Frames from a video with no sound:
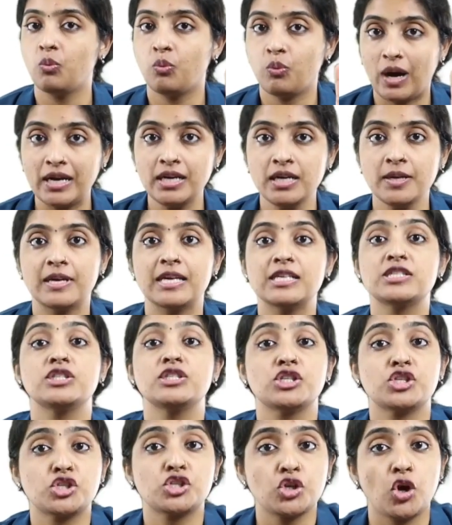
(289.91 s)
One is
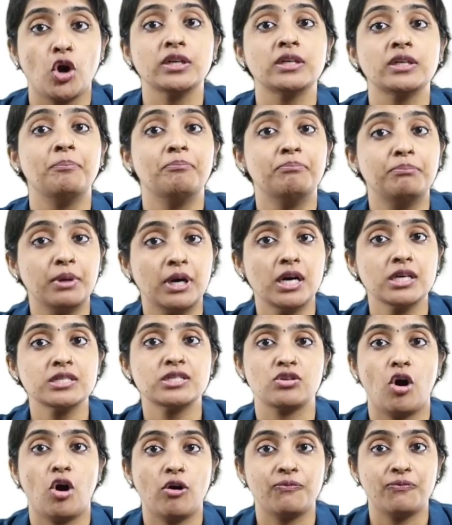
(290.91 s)
the short
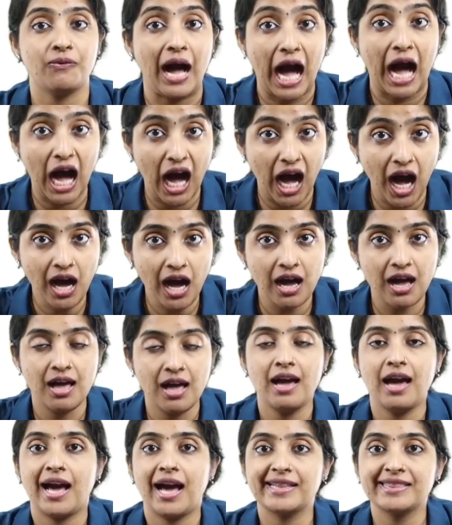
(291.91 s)
burst of ah,
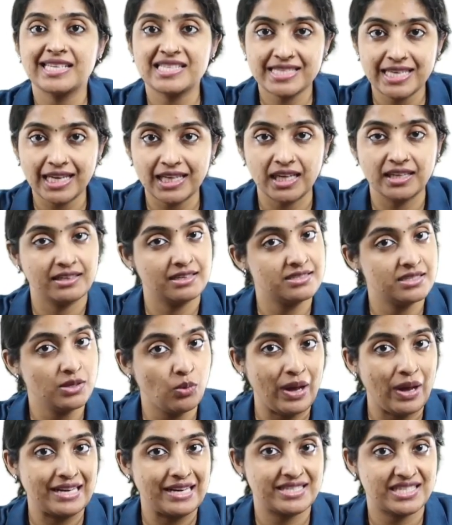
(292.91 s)
and the second is
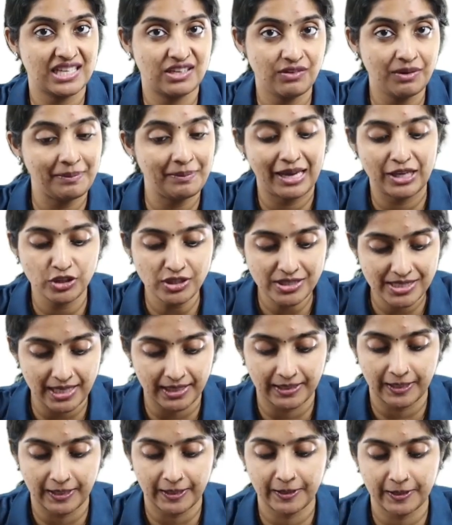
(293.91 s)
the Valsalva manual
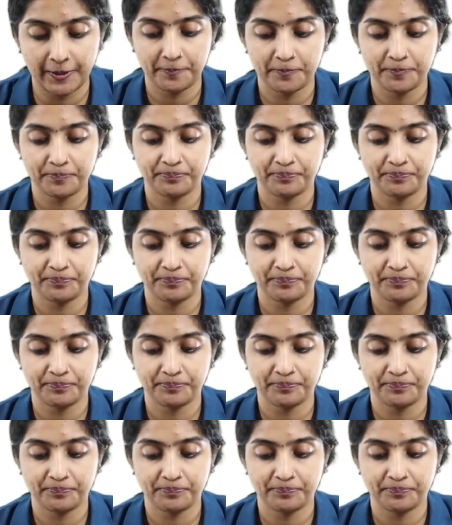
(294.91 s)
technique.